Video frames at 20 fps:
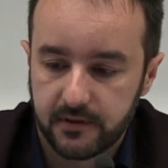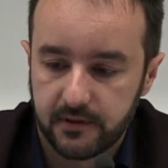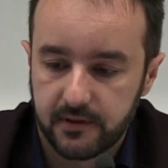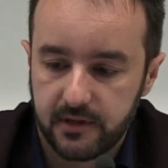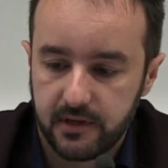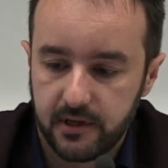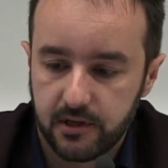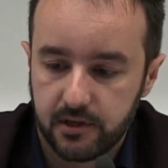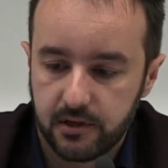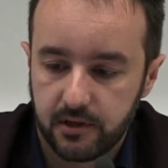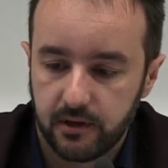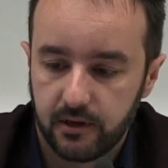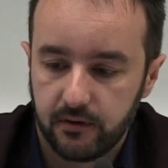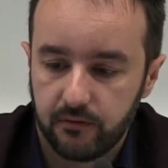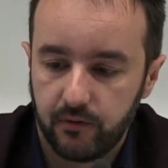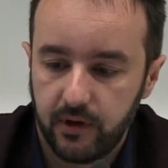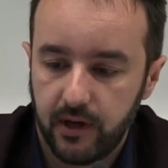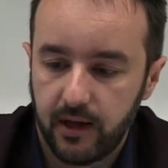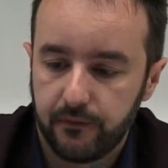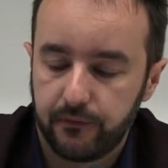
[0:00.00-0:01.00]

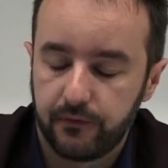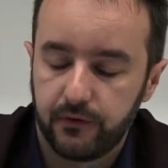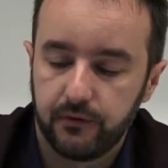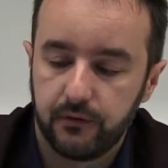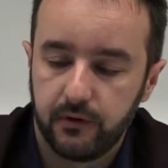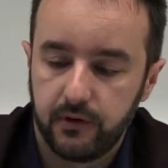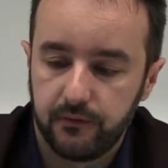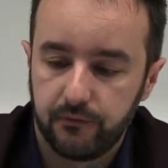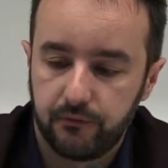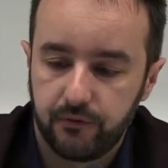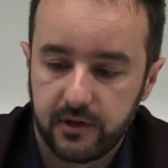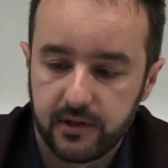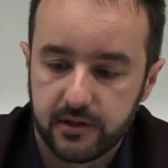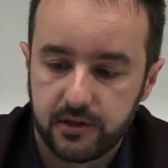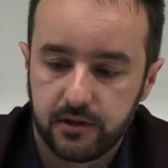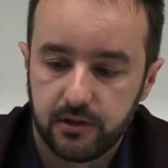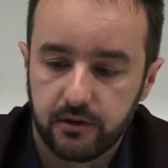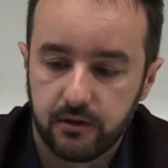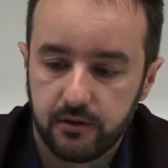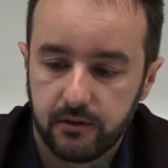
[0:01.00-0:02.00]
Association, and we have in
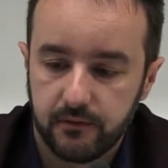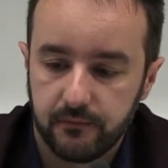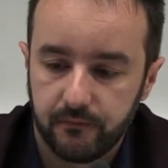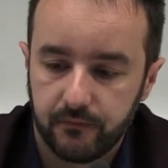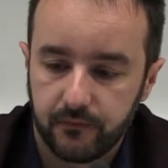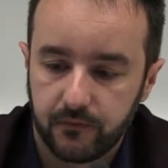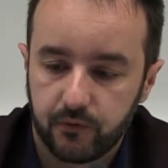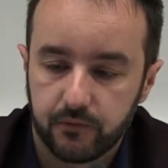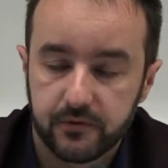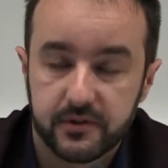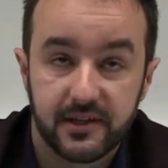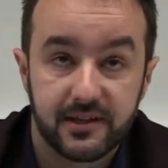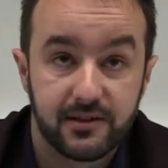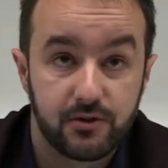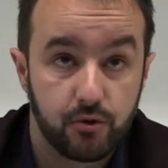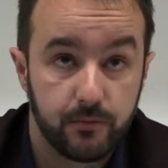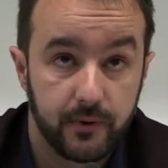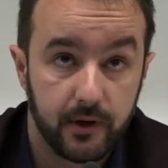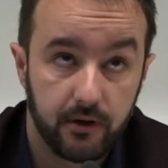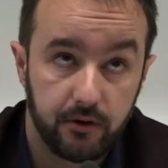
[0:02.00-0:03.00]
France the
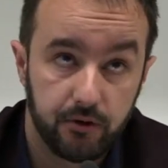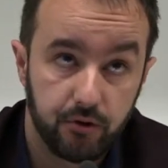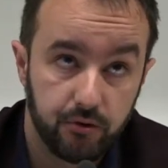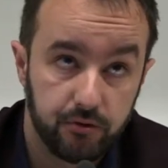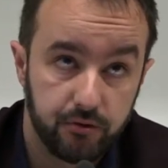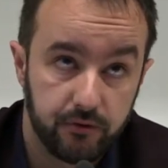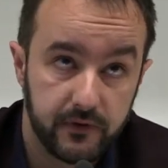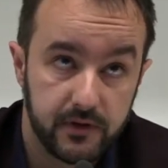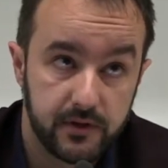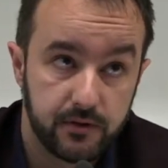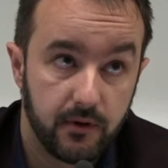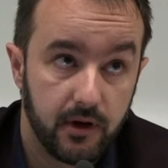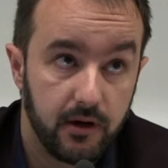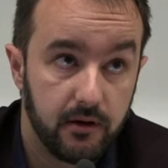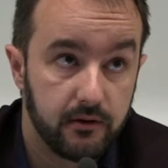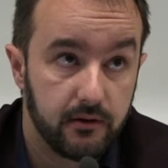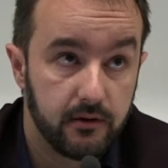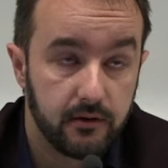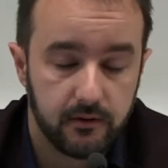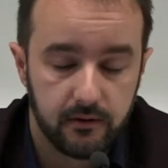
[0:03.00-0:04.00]
Conseil supérieur de
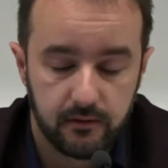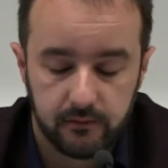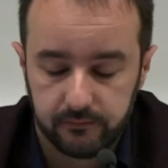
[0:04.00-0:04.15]
l'audiovisuel,